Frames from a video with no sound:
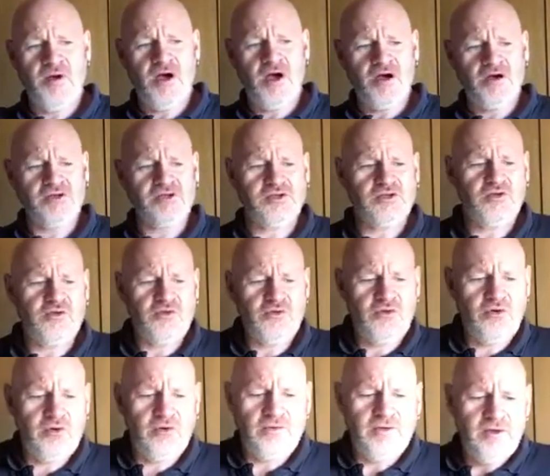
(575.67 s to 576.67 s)
marks, and I
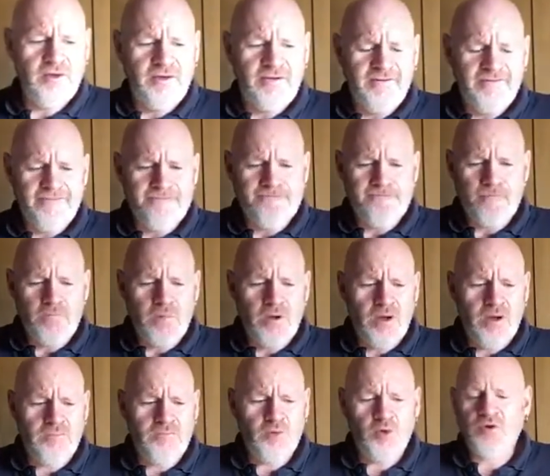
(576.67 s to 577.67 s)
thought
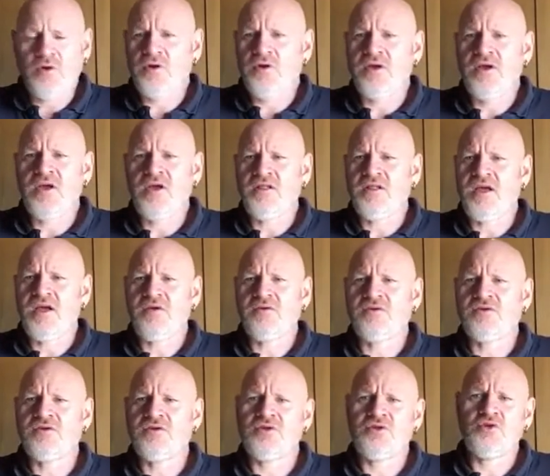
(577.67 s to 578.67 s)
I'm not going to get
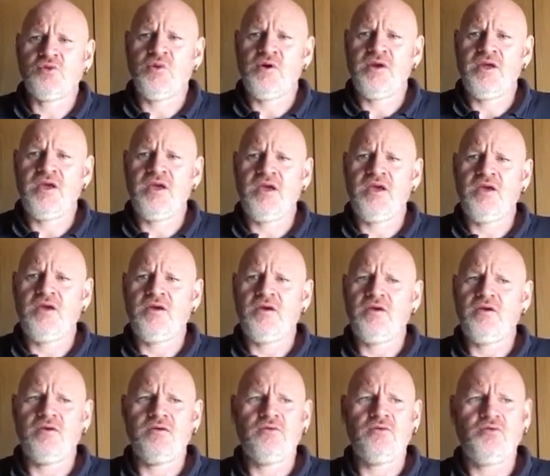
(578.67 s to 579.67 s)
down to the
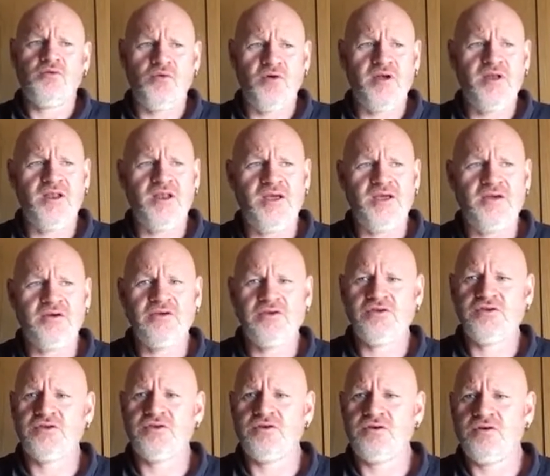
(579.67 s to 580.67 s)
23
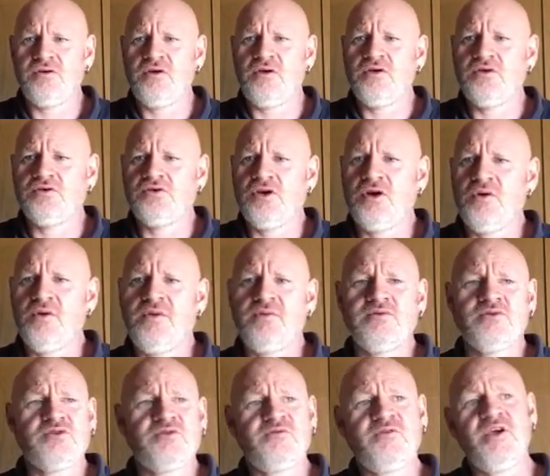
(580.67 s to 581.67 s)
litres, so I
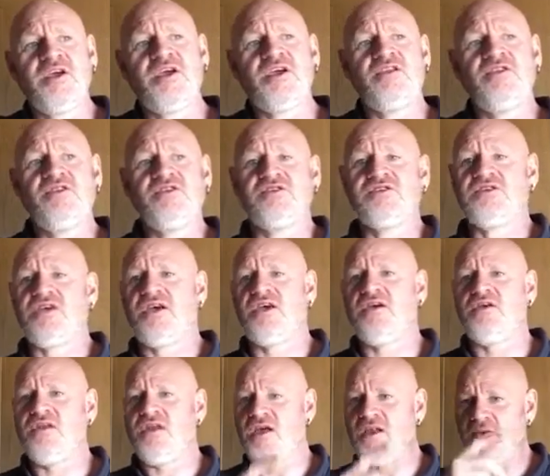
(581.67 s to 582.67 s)
was flicking the
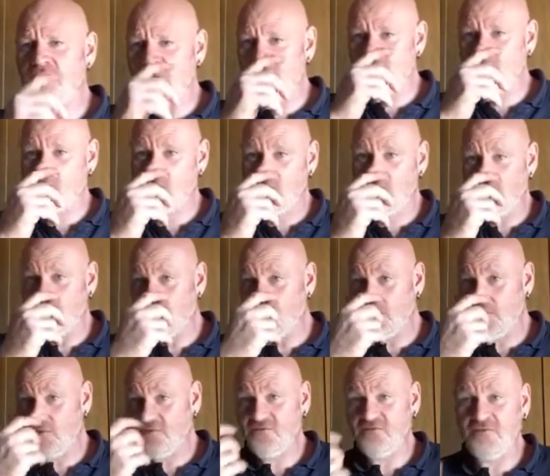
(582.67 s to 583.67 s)
second element on
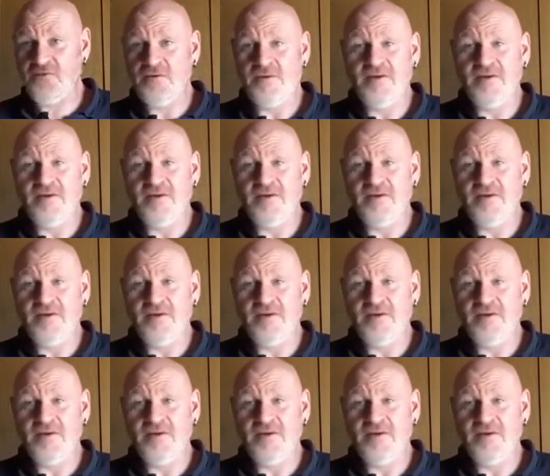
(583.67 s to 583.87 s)
and off,